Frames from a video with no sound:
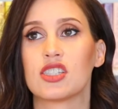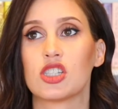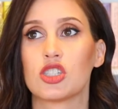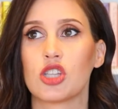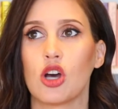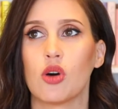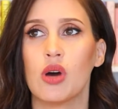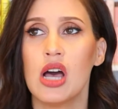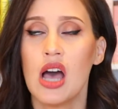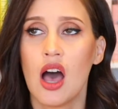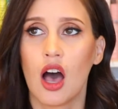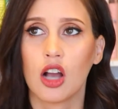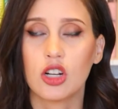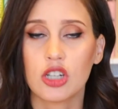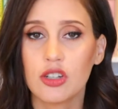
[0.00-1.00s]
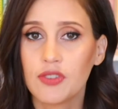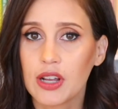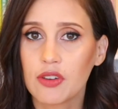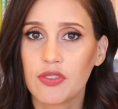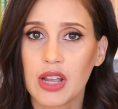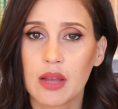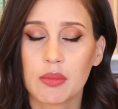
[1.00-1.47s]
So a good
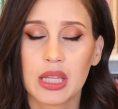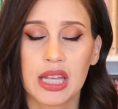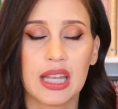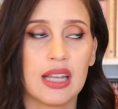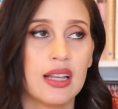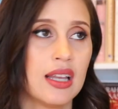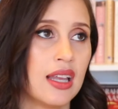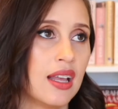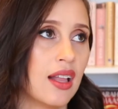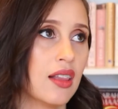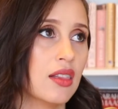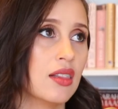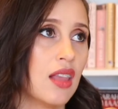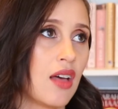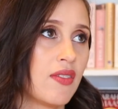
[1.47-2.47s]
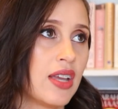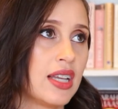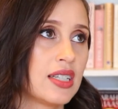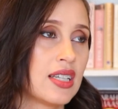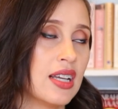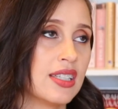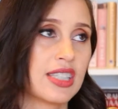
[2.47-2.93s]
found family, love
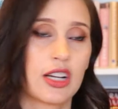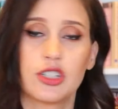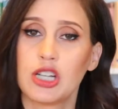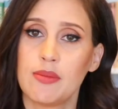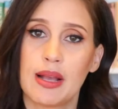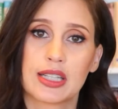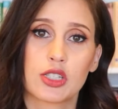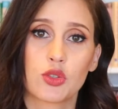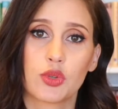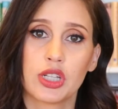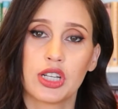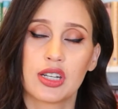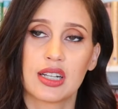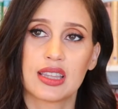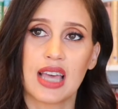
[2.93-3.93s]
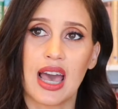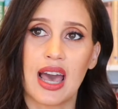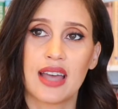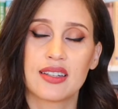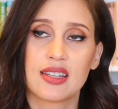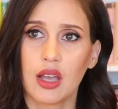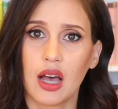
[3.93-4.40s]
it. Sarah J. Maas is really good at that.